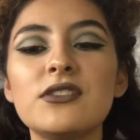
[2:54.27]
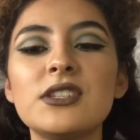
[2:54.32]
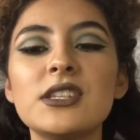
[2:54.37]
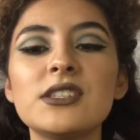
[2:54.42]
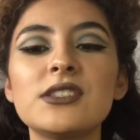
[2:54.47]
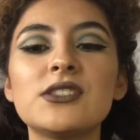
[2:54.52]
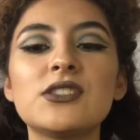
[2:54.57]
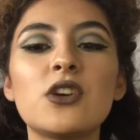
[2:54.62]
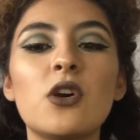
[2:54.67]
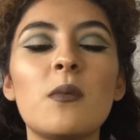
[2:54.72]

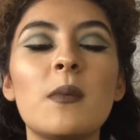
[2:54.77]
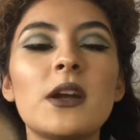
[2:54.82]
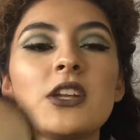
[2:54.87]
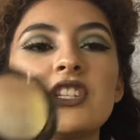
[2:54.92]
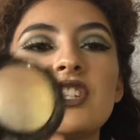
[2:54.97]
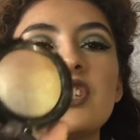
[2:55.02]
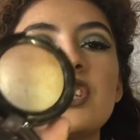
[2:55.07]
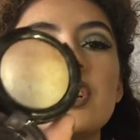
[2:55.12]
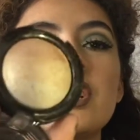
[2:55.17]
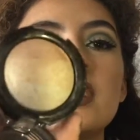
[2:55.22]
it so
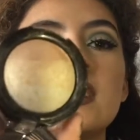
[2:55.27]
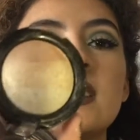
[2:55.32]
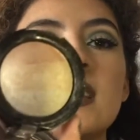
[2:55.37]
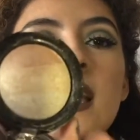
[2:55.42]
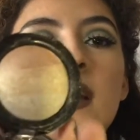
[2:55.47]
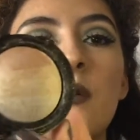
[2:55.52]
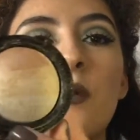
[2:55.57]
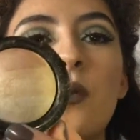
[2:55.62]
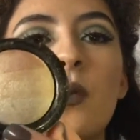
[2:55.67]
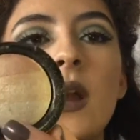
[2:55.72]
much. There's
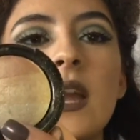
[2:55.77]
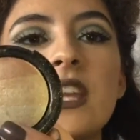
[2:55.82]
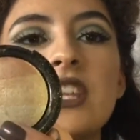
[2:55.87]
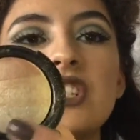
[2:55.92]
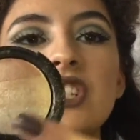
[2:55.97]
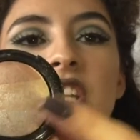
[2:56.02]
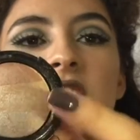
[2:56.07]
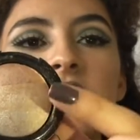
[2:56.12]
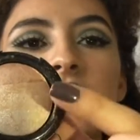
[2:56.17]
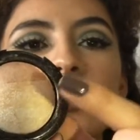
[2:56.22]
a white
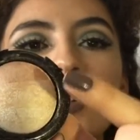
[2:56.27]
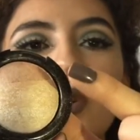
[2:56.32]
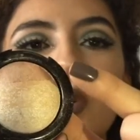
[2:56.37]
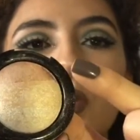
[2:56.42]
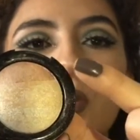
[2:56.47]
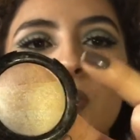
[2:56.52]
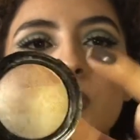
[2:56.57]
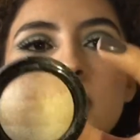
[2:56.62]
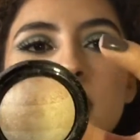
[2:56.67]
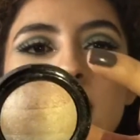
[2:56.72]
shade,
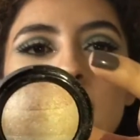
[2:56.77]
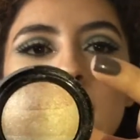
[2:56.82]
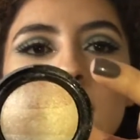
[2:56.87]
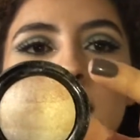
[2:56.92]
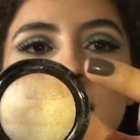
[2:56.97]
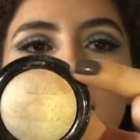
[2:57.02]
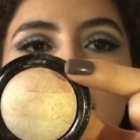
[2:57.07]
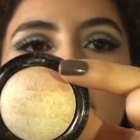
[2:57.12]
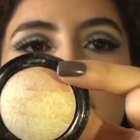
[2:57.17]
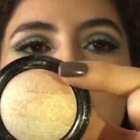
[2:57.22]
gold, and like
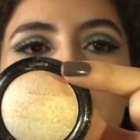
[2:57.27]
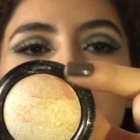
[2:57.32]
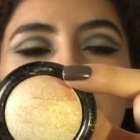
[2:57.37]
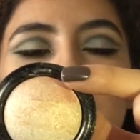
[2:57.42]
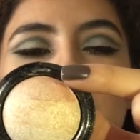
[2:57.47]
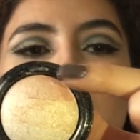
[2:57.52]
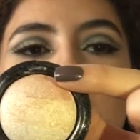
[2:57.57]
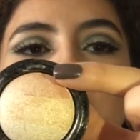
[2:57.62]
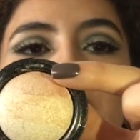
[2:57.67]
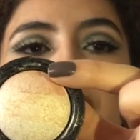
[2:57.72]
a light
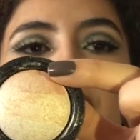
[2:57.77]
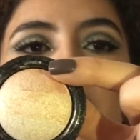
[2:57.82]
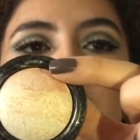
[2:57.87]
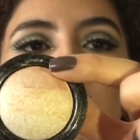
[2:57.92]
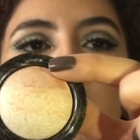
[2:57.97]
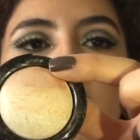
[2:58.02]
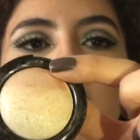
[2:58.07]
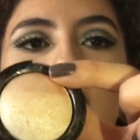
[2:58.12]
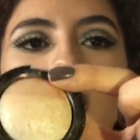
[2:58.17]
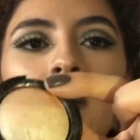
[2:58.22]
pink shade
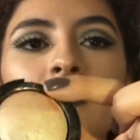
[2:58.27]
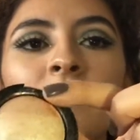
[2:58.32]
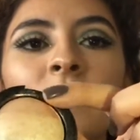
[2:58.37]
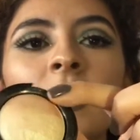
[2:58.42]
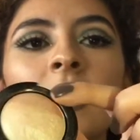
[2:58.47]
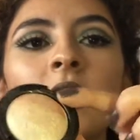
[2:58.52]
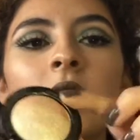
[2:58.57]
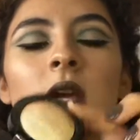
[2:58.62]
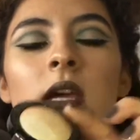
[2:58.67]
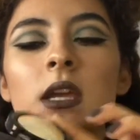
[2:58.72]
right here.
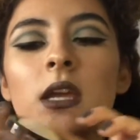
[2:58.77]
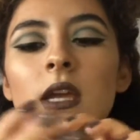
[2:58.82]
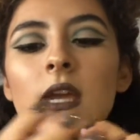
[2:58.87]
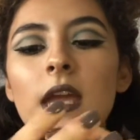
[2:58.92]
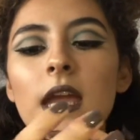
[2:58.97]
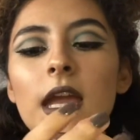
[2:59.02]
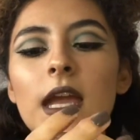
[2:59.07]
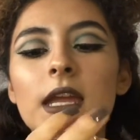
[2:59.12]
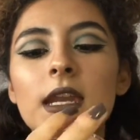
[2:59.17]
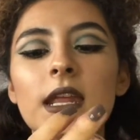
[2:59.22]

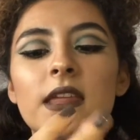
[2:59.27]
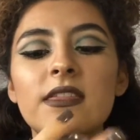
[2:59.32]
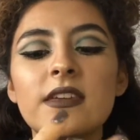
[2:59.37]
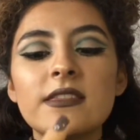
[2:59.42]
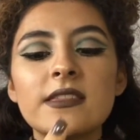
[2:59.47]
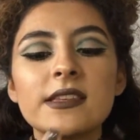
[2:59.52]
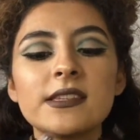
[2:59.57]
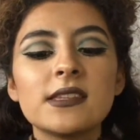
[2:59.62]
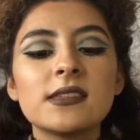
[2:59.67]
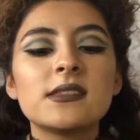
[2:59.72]
And I
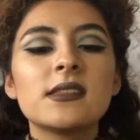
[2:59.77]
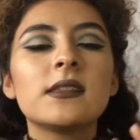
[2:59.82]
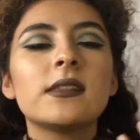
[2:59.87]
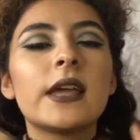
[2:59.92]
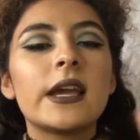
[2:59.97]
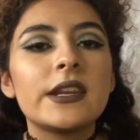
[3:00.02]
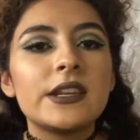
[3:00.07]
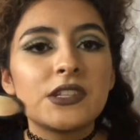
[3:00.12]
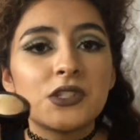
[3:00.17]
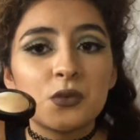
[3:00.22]
think this is the
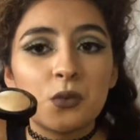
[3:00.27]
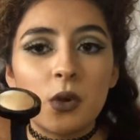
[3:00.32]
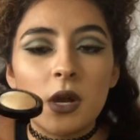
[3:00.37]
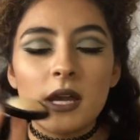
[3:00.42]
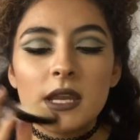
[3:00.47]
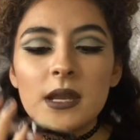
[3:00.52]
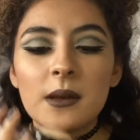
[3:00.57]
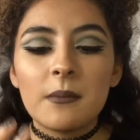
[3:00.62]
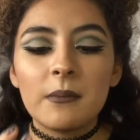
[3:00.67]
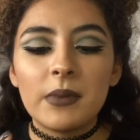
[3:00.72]
lightest
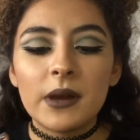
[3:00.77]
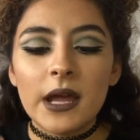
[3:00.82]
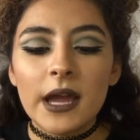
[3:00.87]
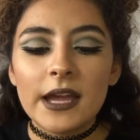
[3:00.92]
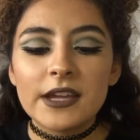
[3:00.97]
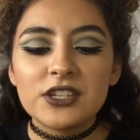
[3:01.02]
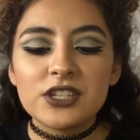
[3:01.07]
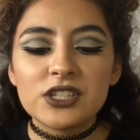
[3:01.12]
one, but I